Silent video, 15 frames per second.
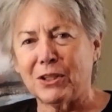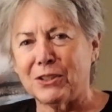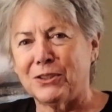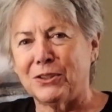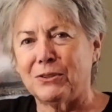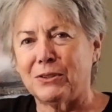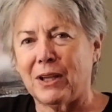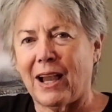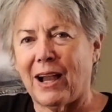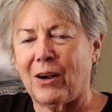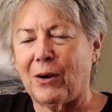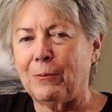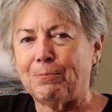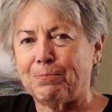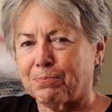what I'm going to do
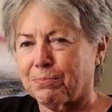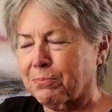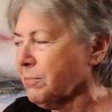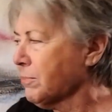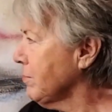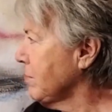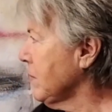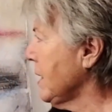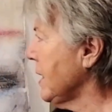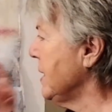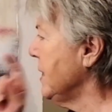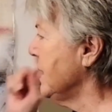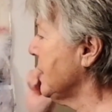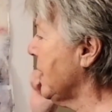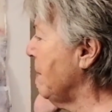now
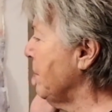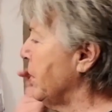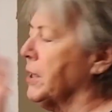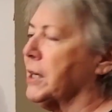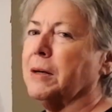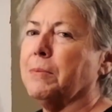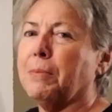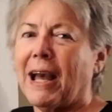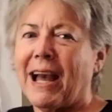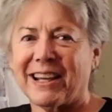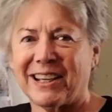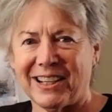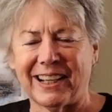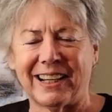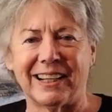is I'm going to come
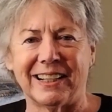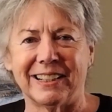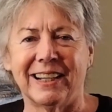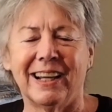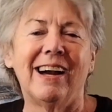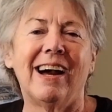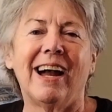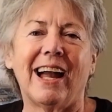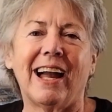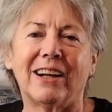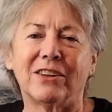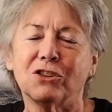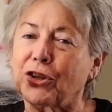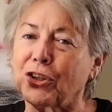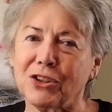back in
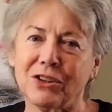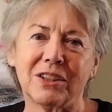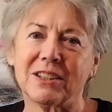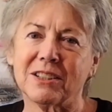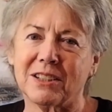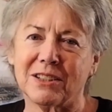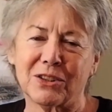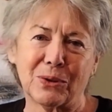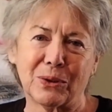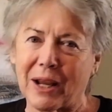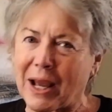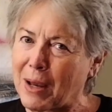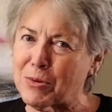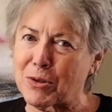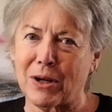and turn this
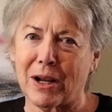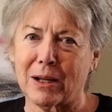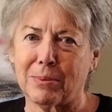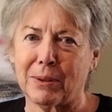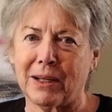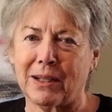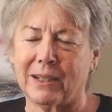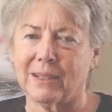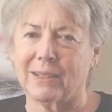into an abstract